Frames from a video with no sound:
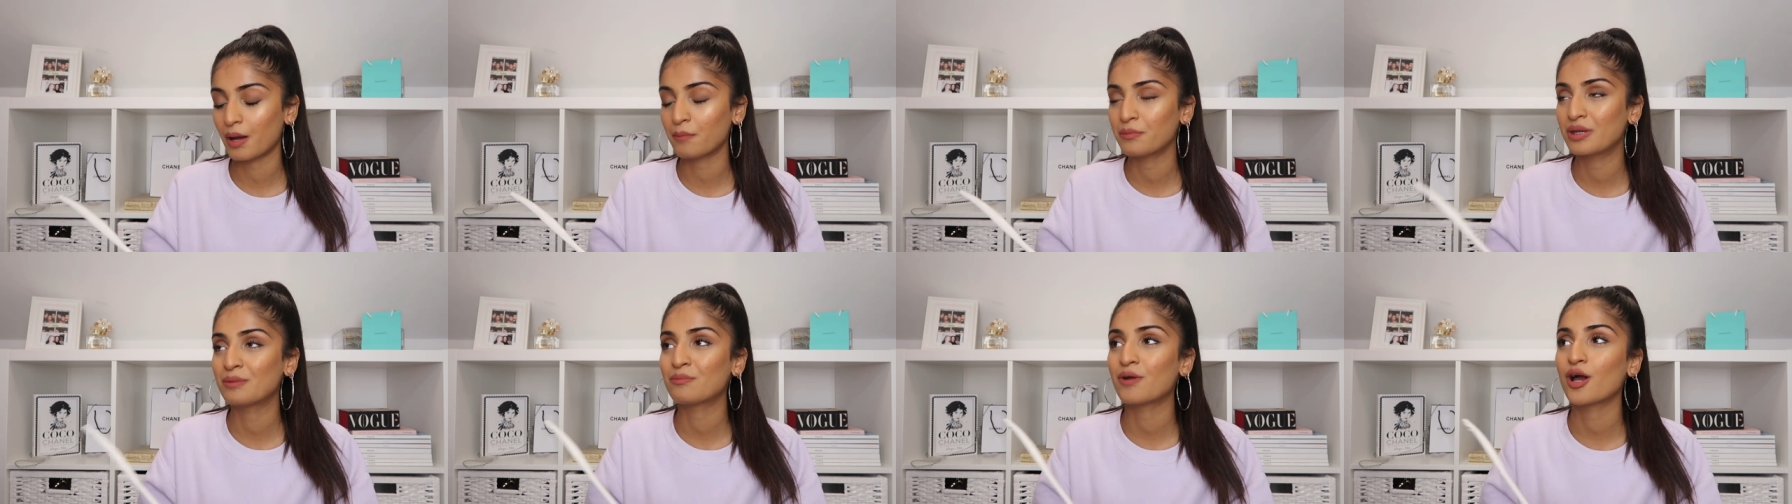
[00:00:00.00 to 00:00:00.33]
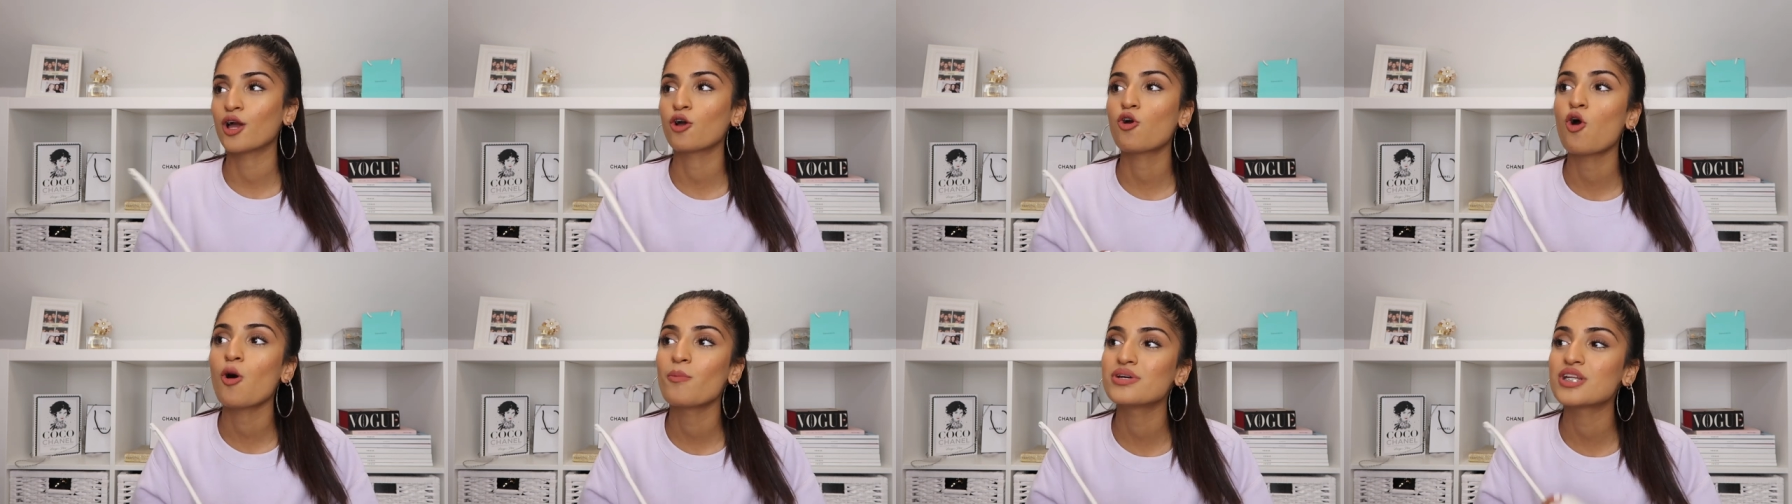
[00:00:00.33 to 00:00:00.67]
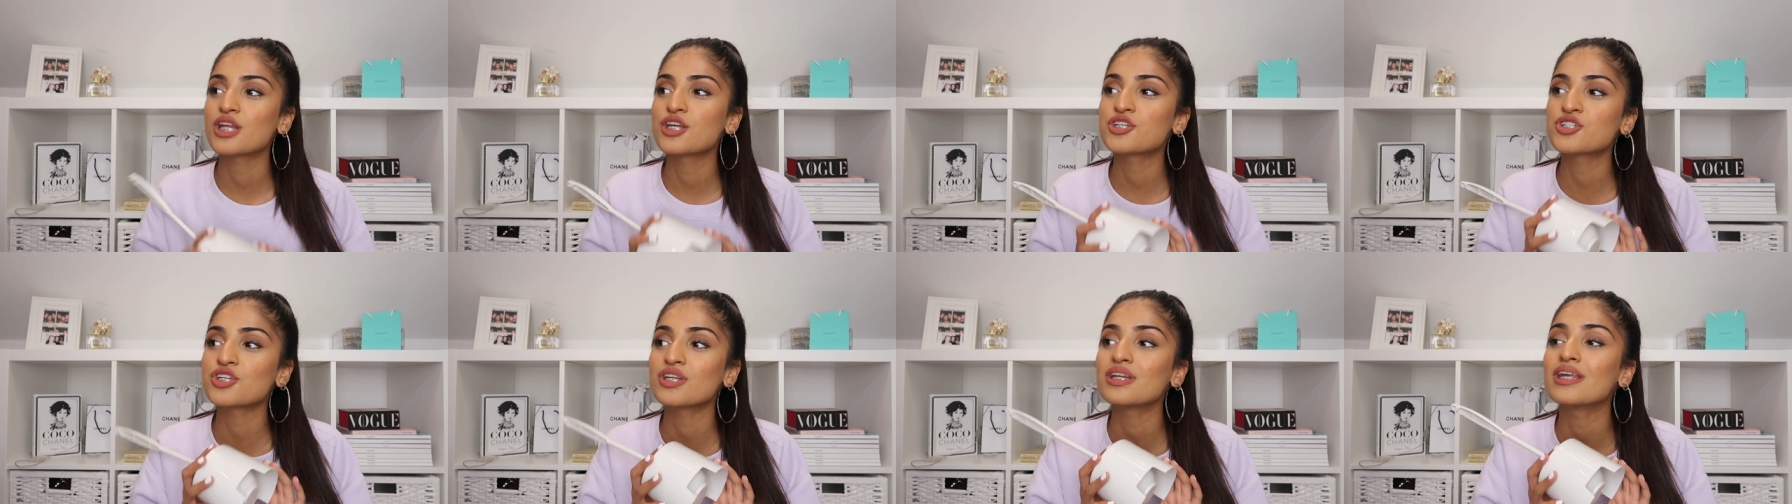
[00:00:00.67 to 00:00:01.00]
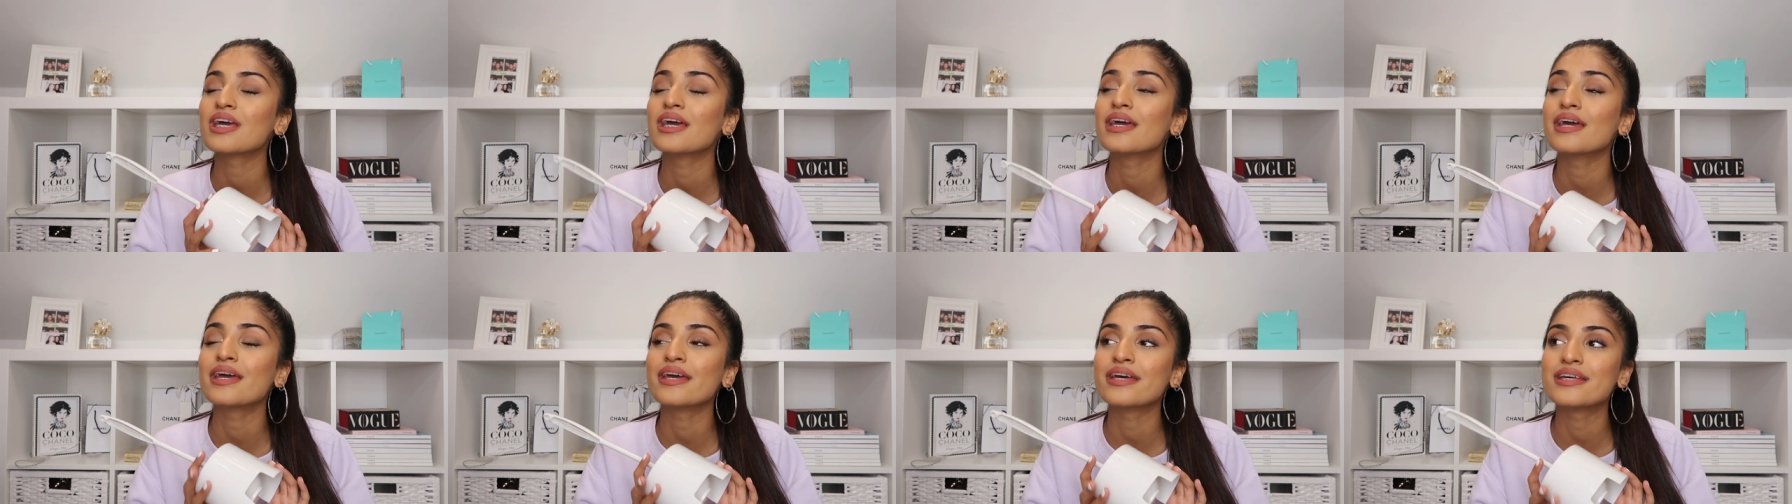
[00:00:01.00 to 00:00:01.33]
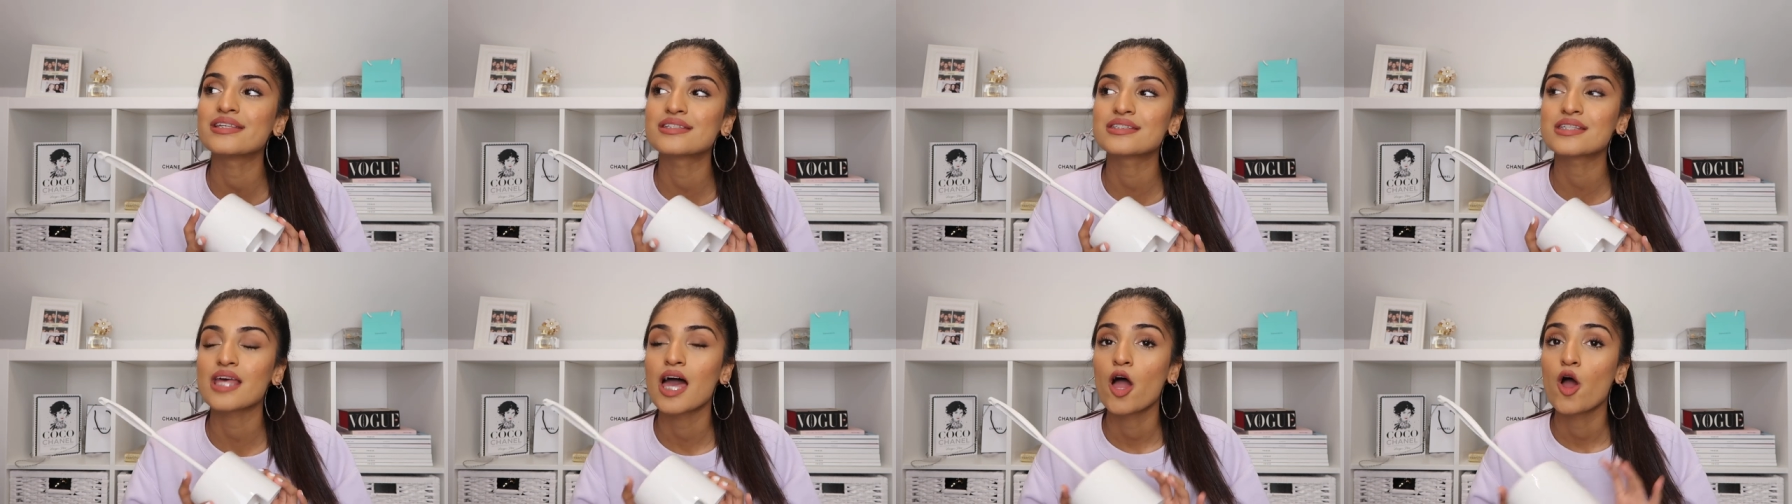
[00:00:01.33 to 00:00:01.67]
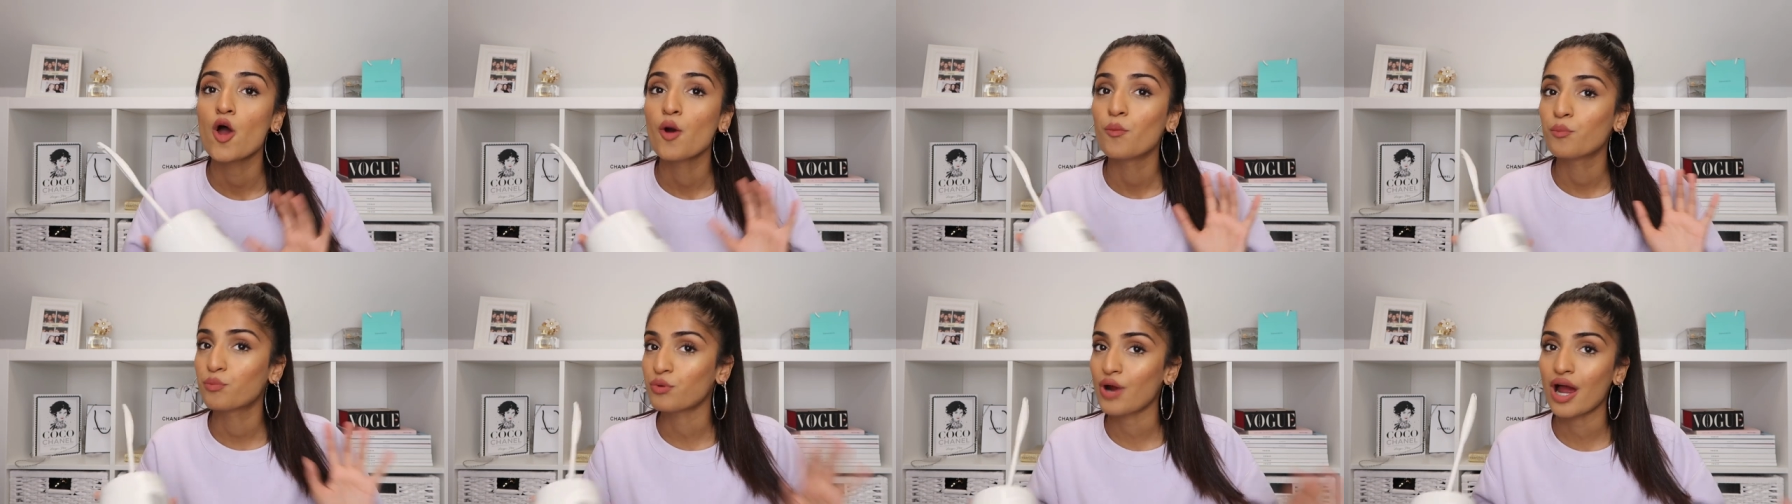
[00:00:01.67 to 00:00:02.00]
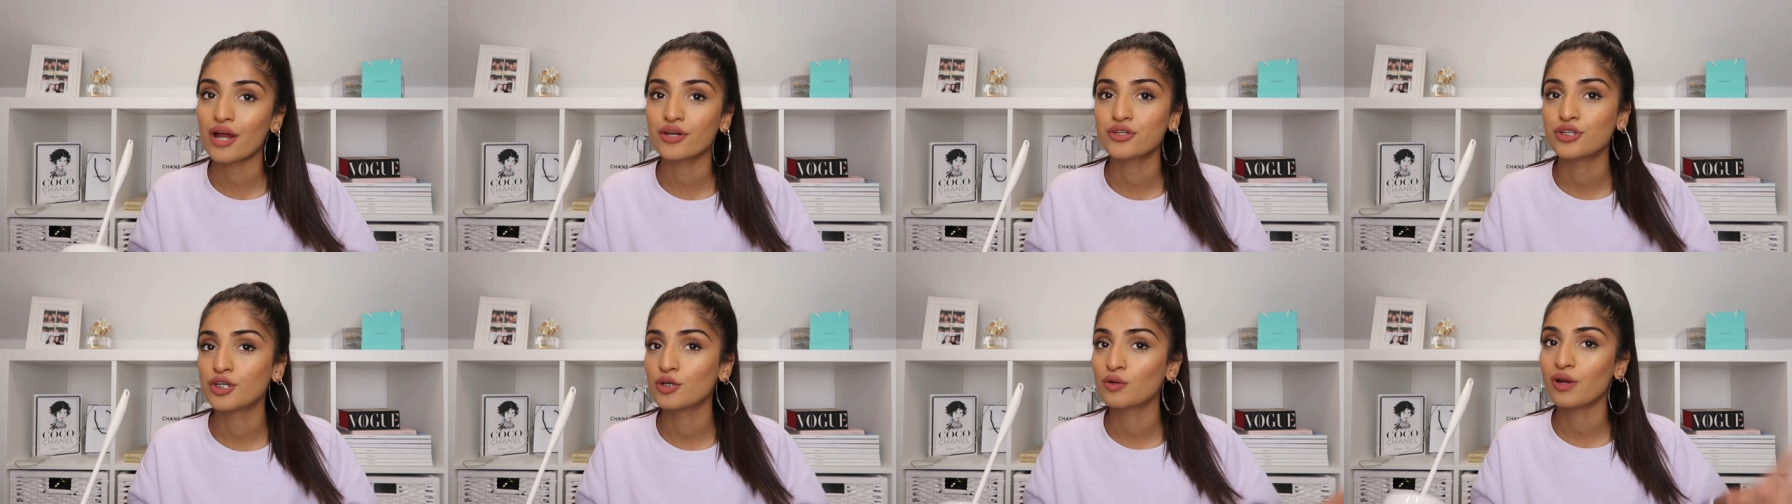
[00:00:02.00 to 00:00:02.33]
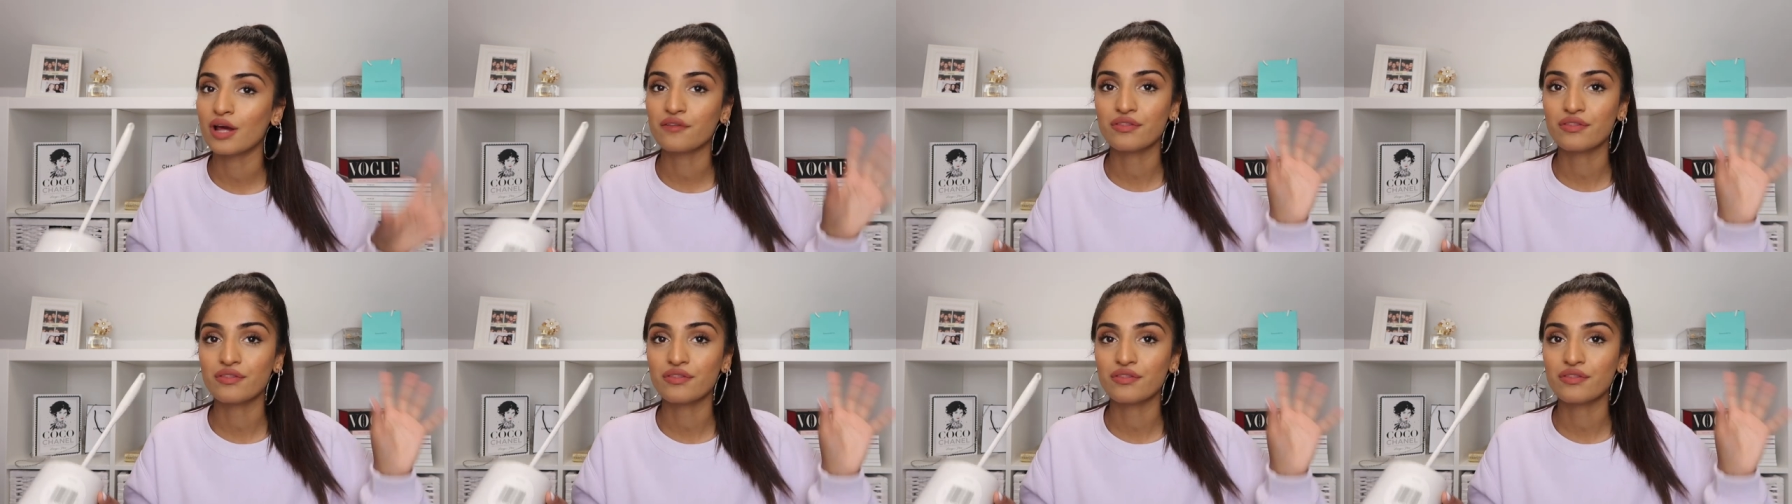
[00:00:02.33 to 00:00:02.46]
I mean, my accommodation is brand new,